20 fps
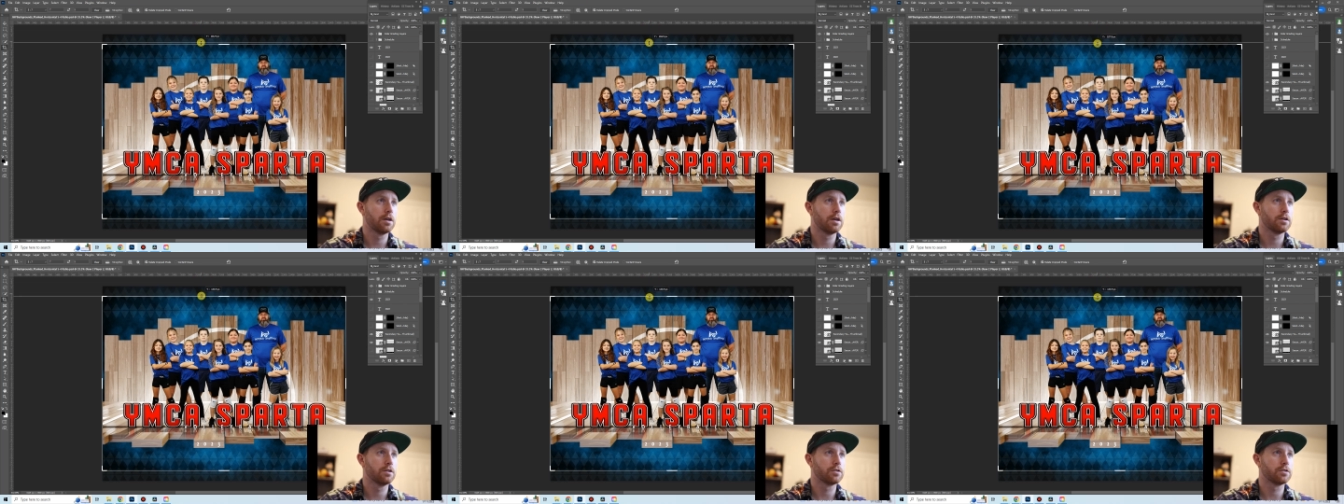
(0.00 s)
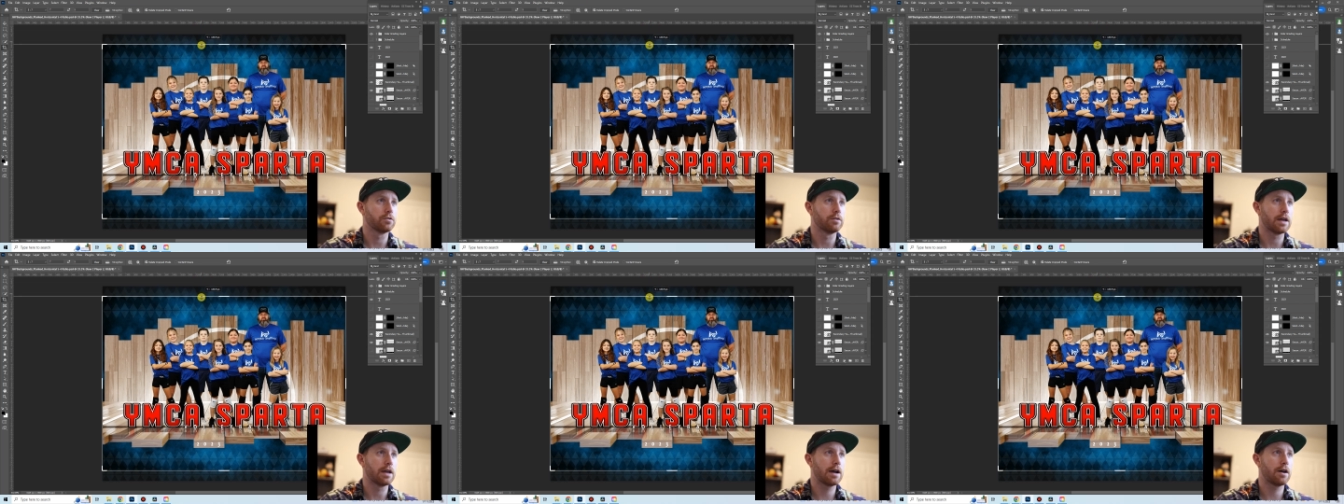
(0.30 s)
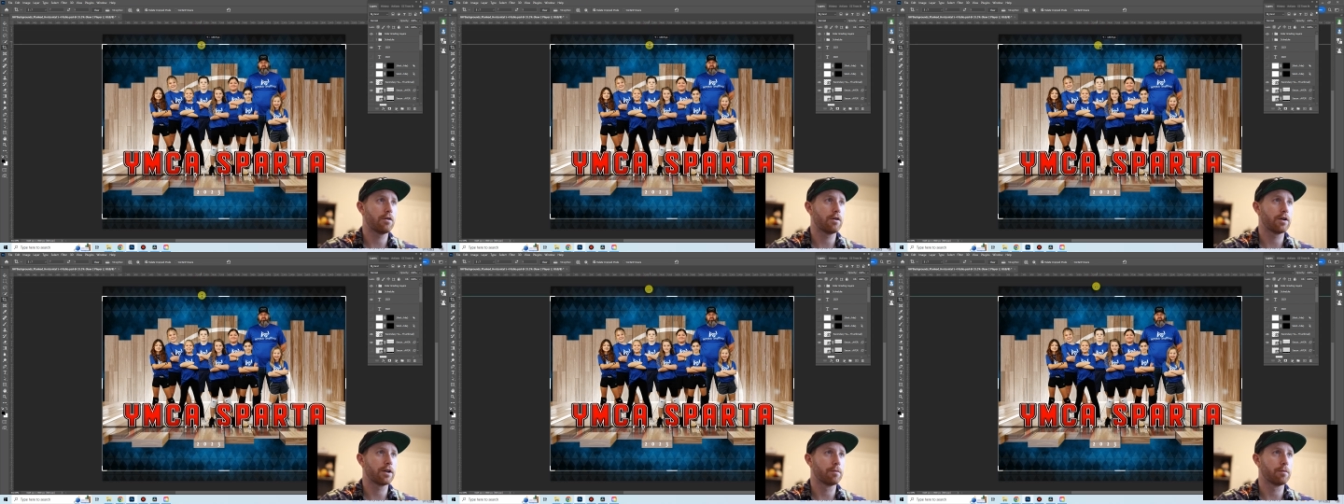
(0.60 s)
So
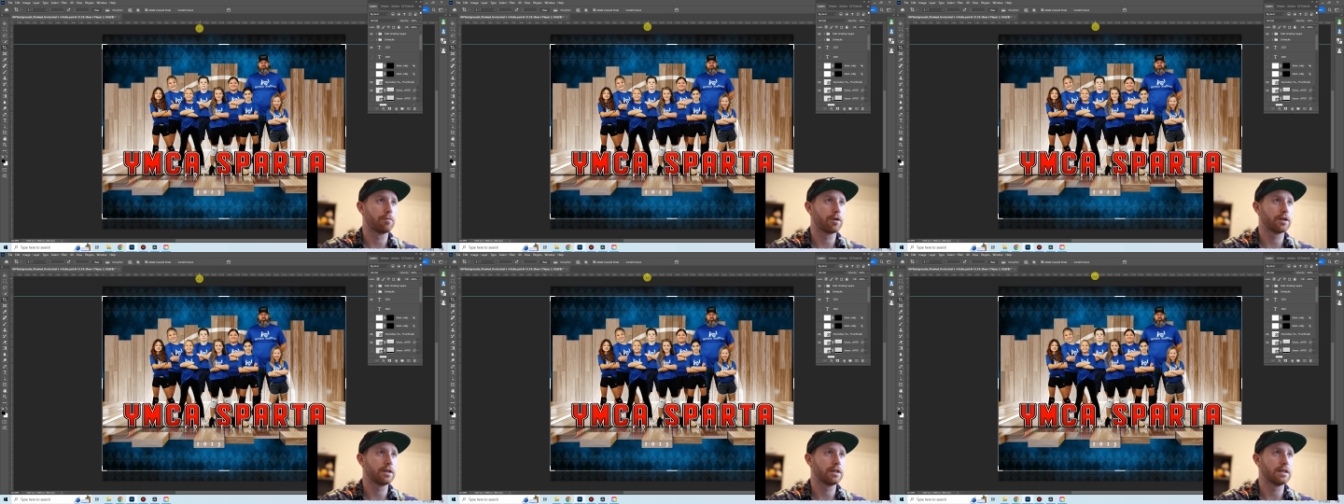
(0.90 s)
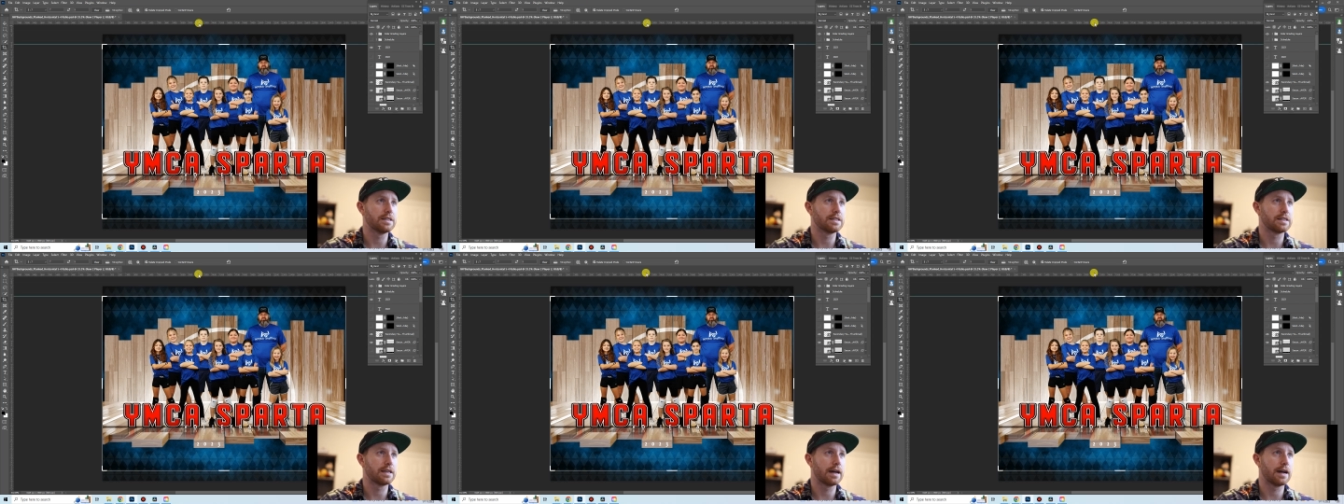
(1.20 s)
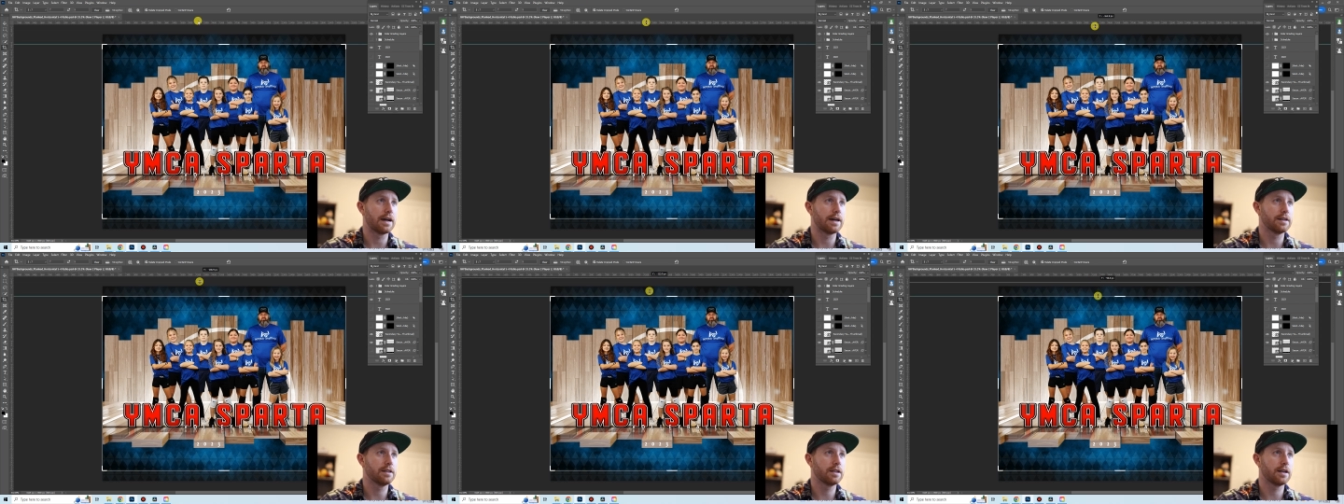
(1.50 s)
now I can bring these
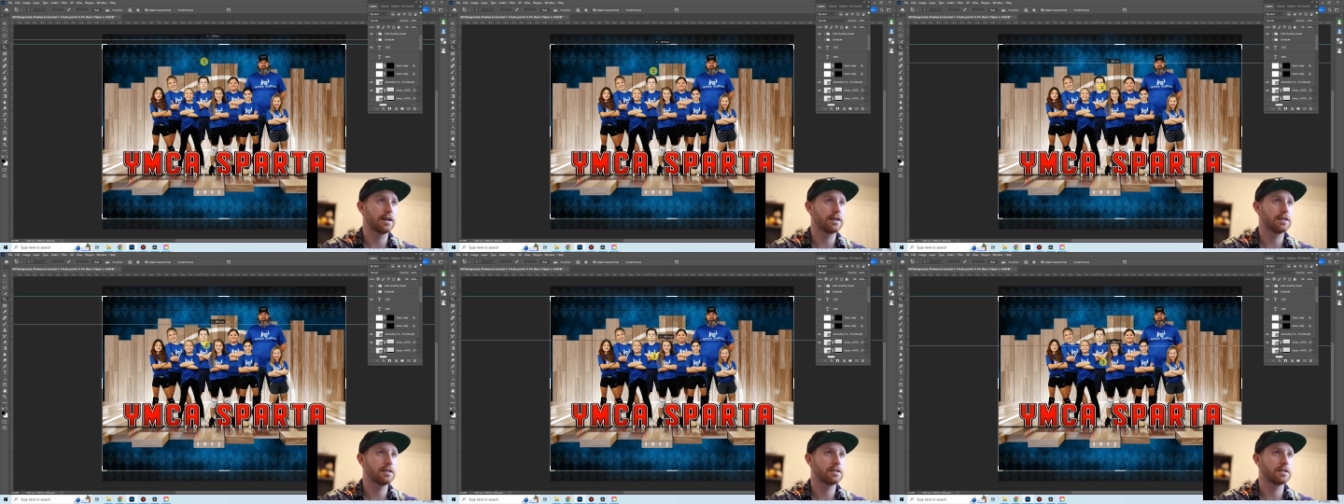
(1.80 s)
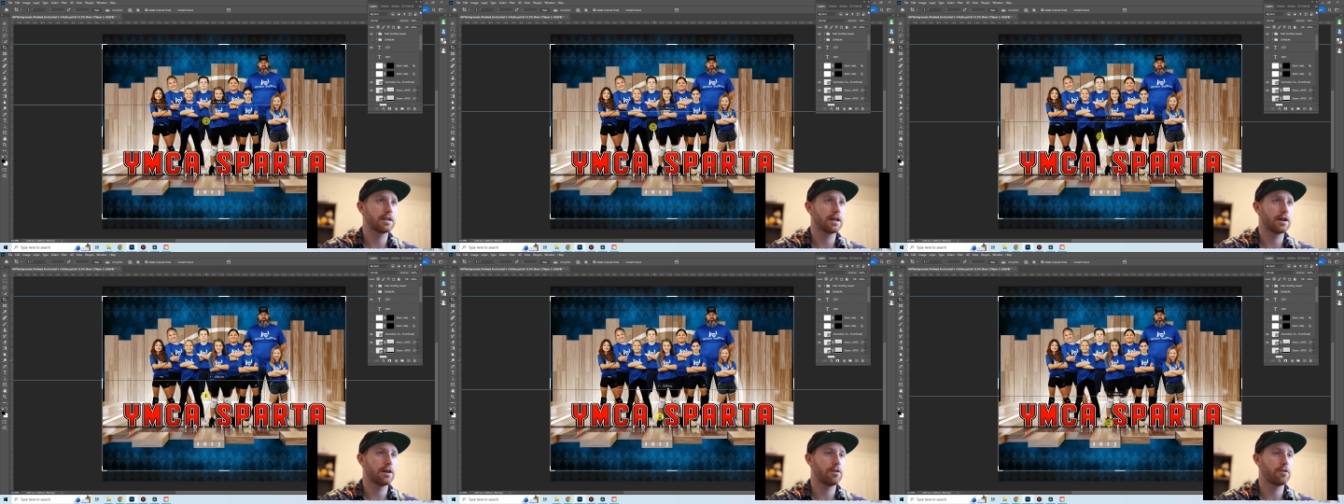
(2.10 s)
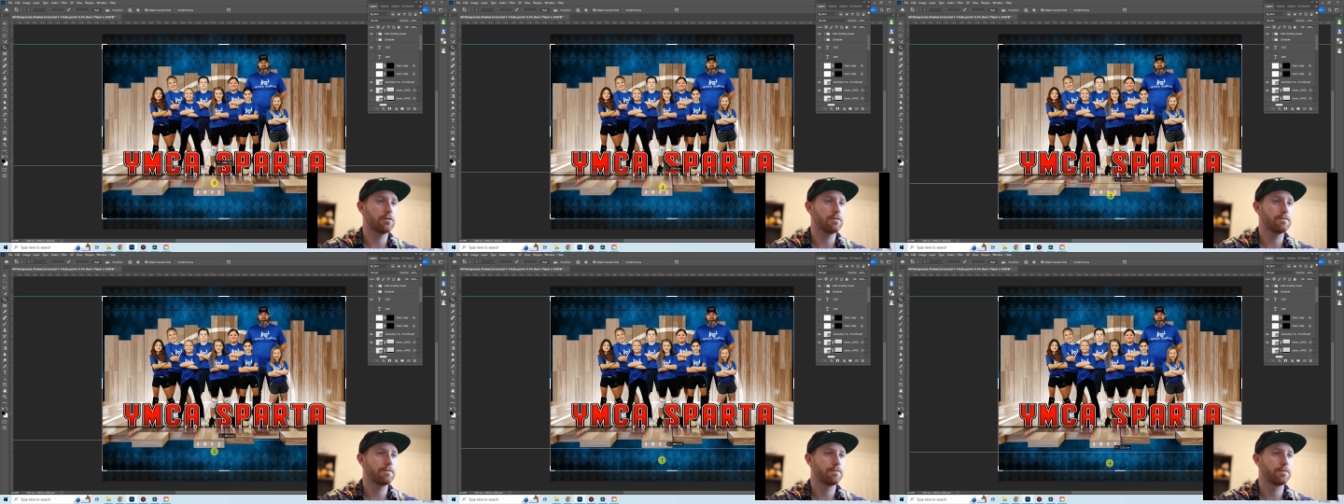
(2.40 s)
guidelines down,